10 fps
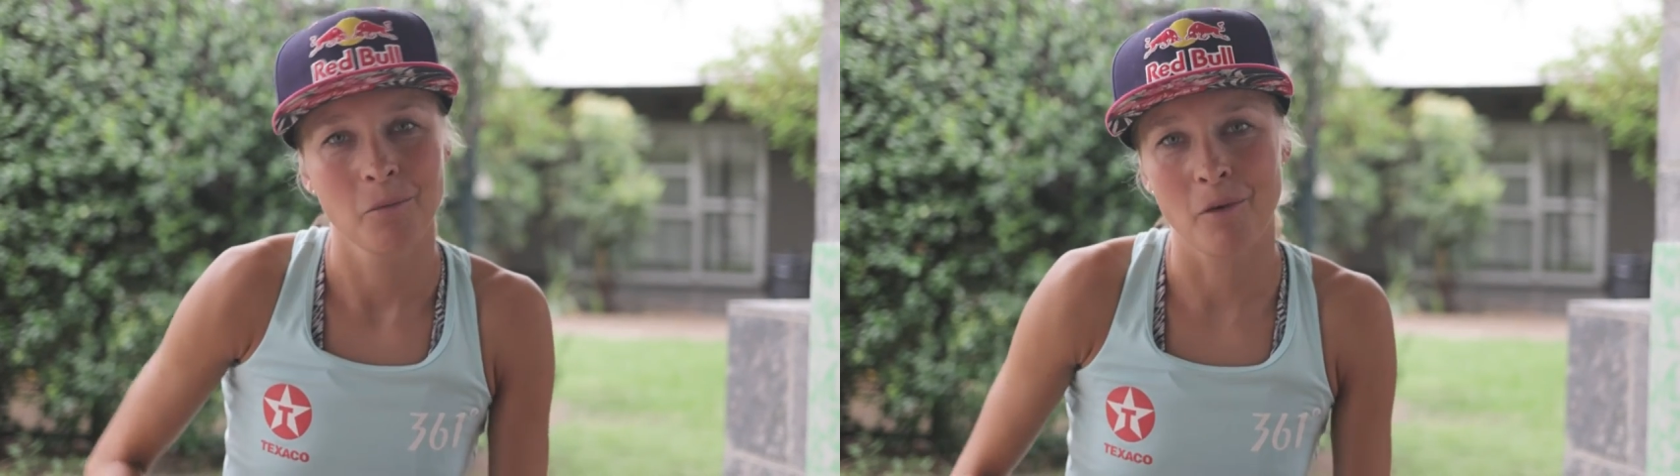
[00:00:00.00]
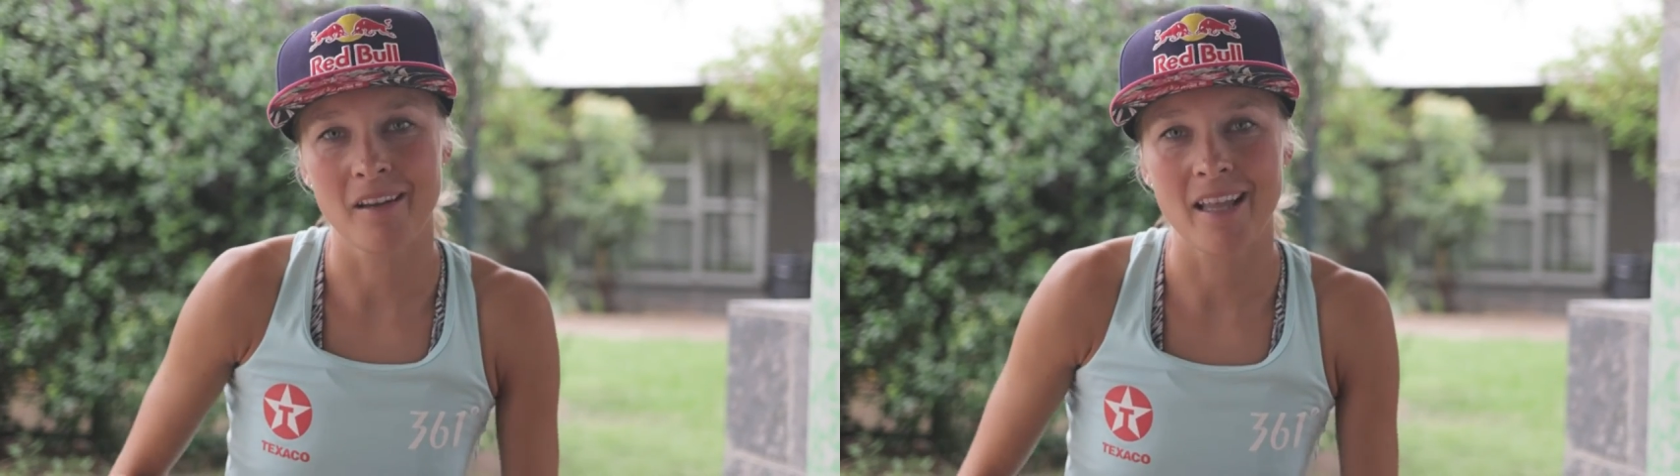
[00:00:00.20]

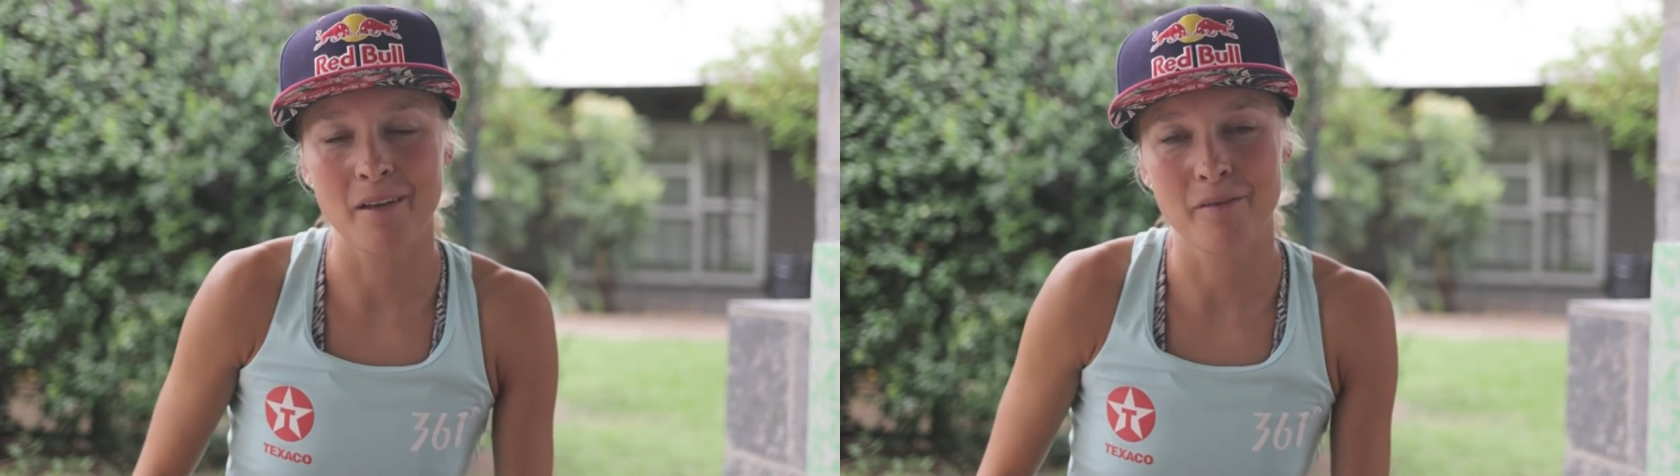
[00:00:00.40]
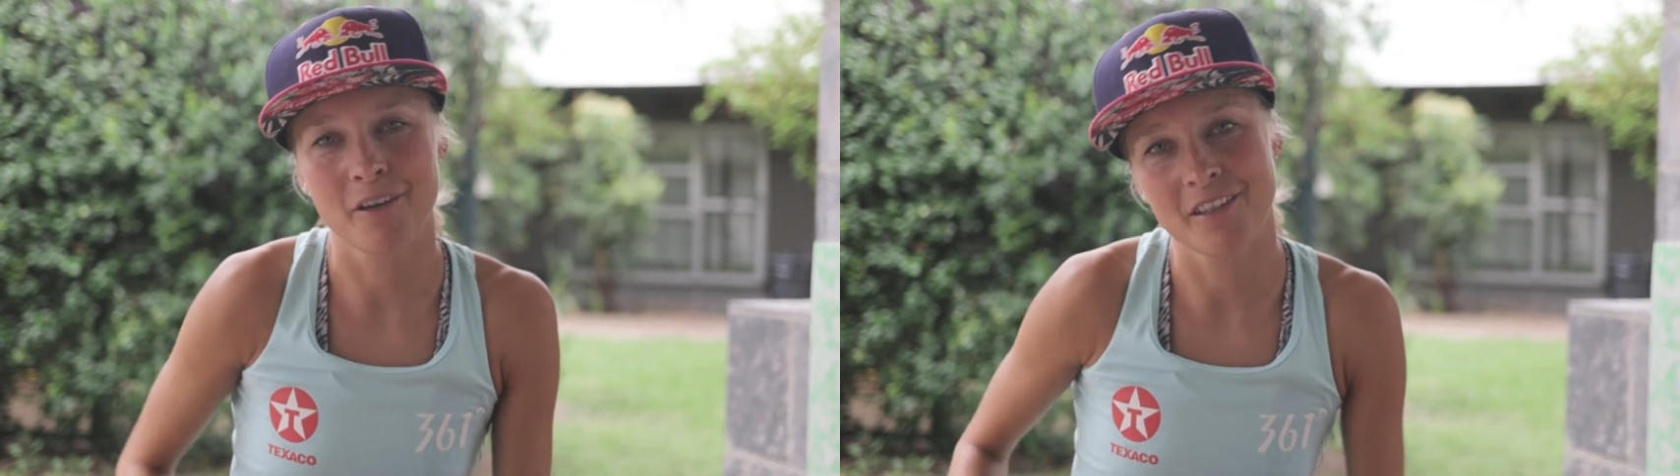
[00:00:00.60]
One
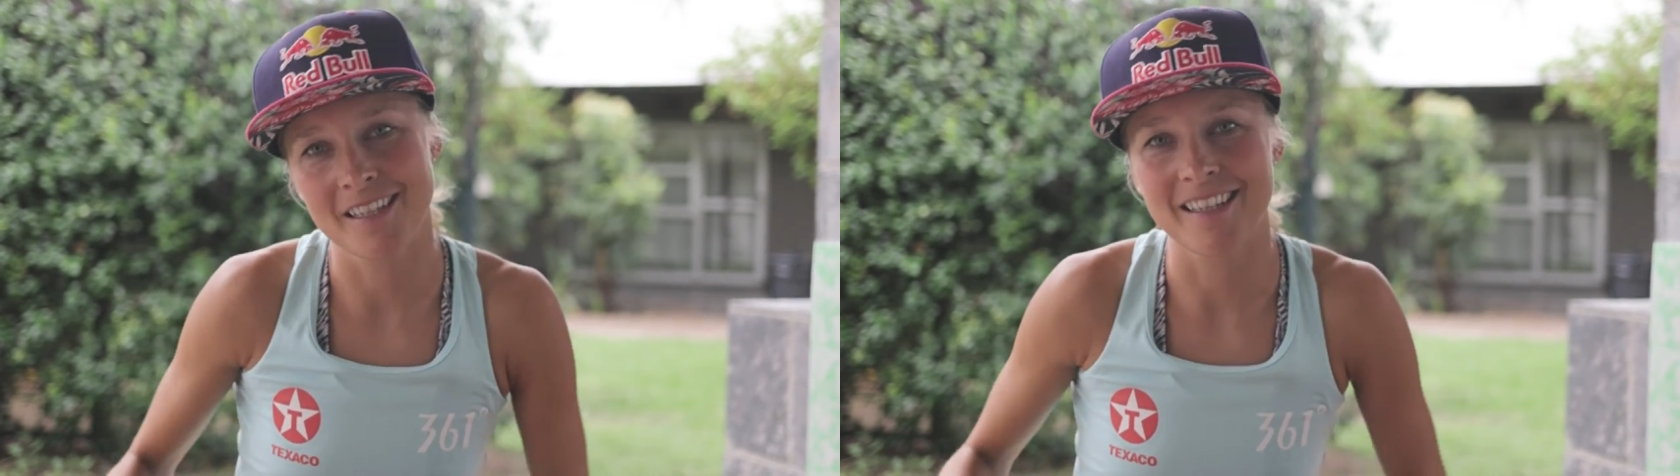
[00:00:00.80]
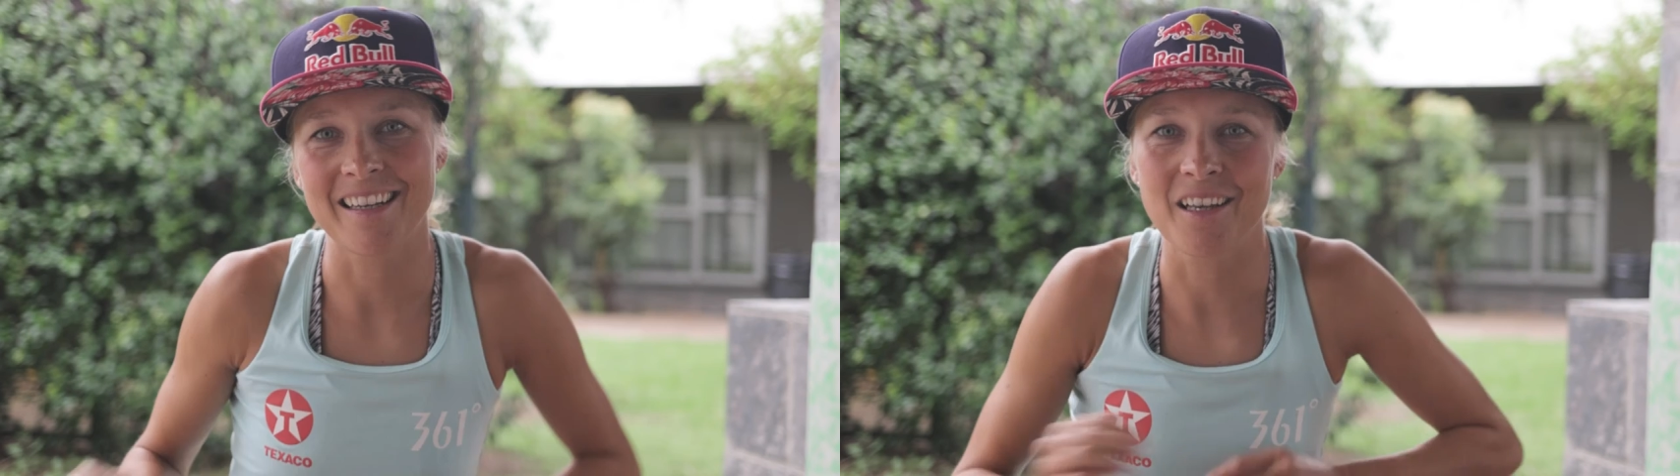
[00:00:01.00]
leg first
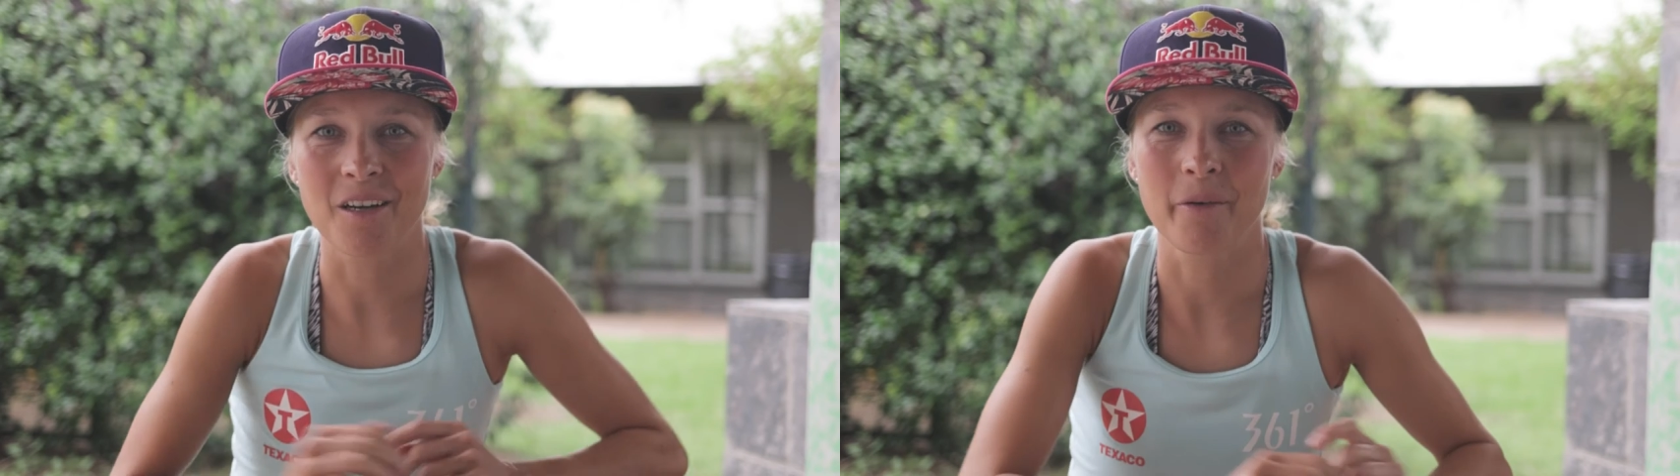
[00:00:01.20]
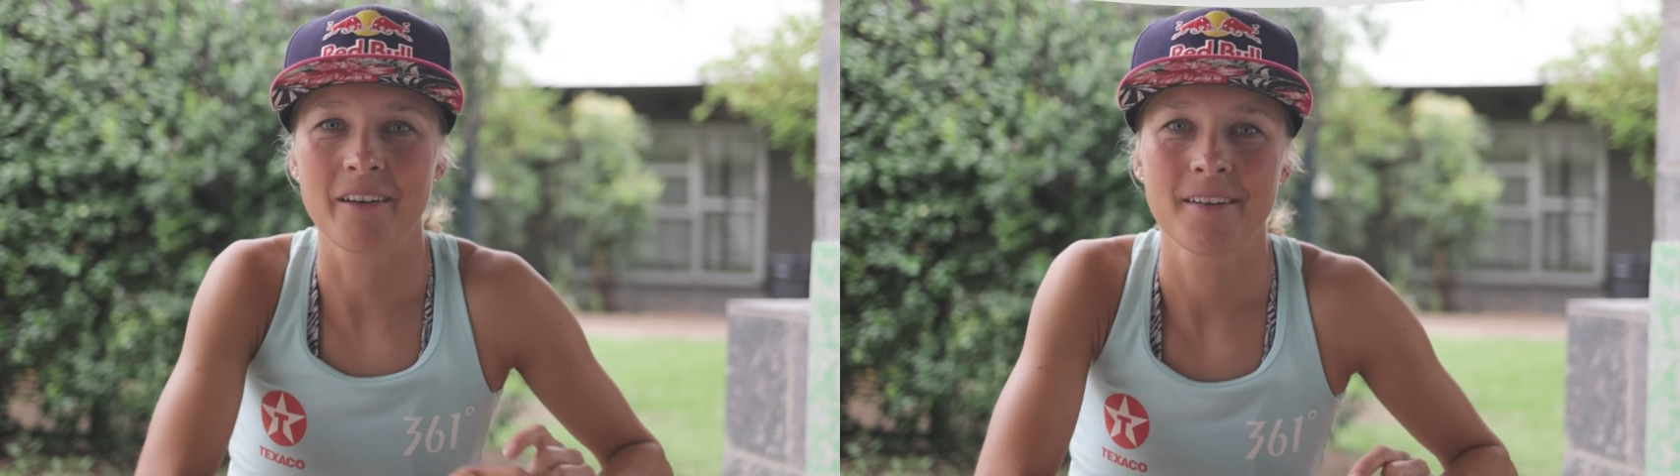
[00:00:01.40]
and then the
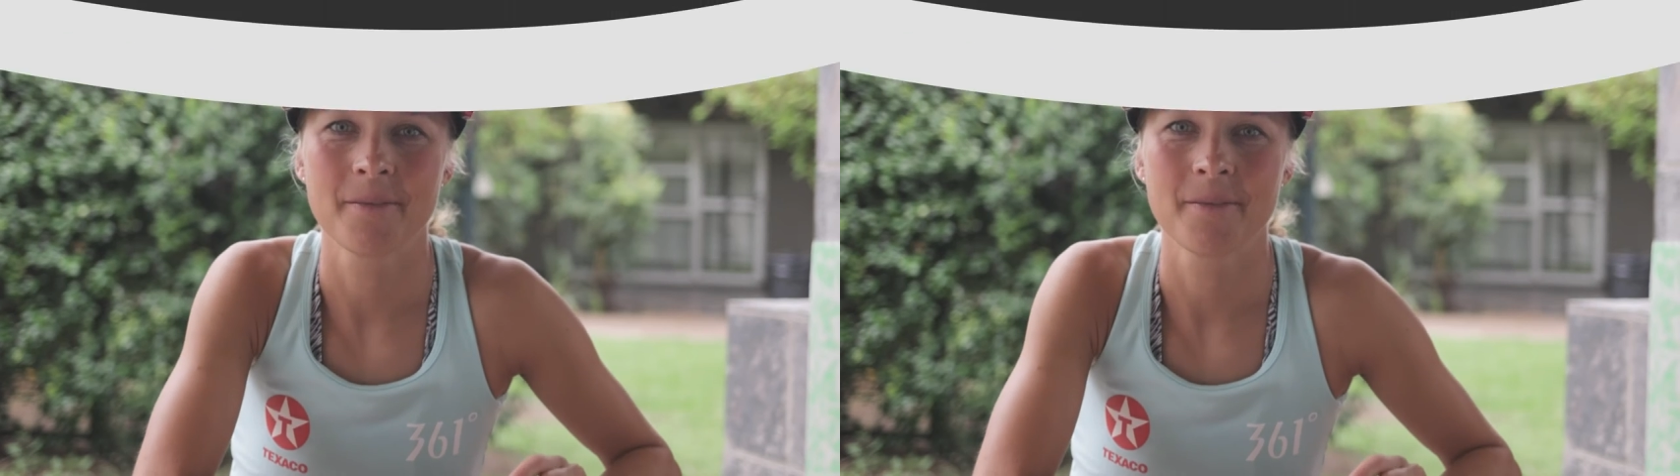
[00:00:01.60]
other one.